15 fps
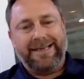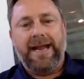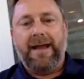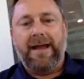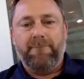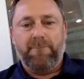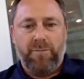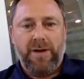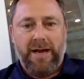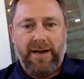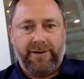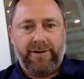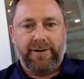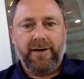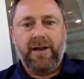get
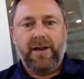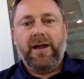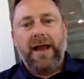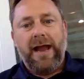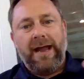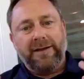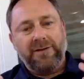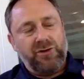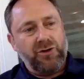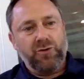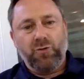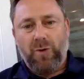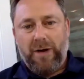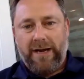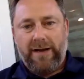better and
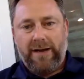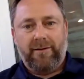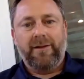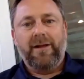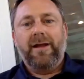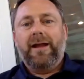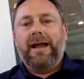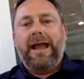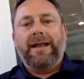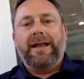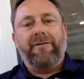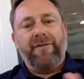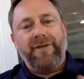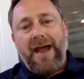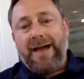do well.
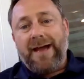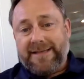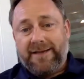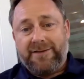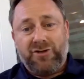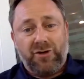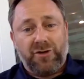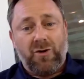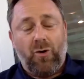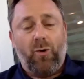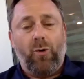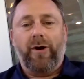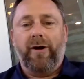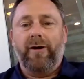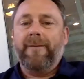And if that's at your
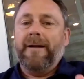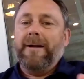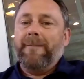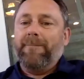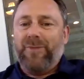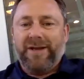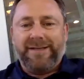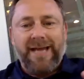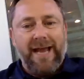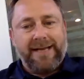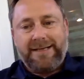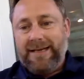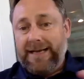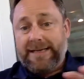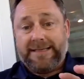core, the
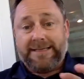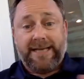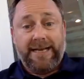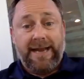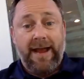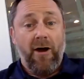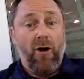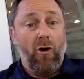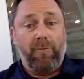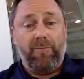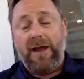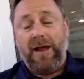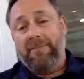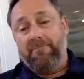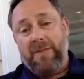techniques can
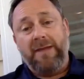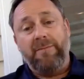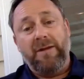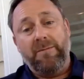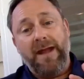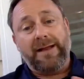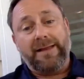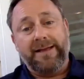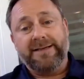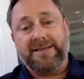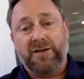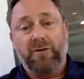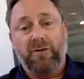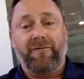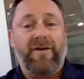help and maybe make
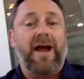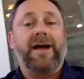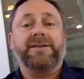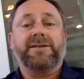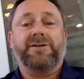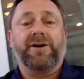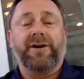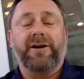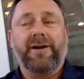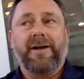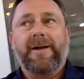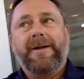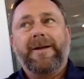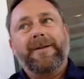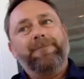things go faster,
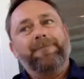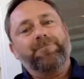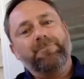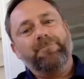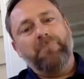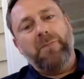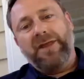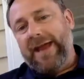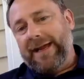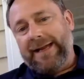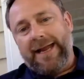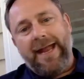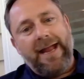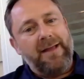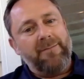but they
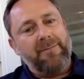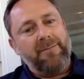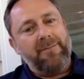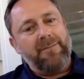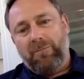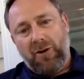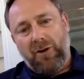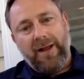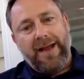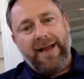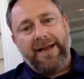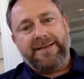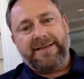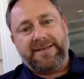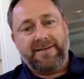can't
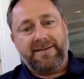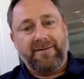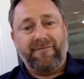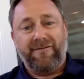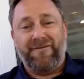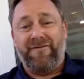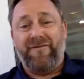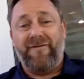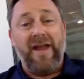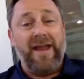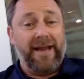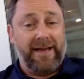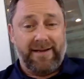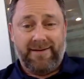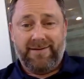replace
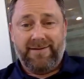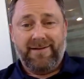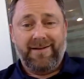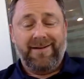fake.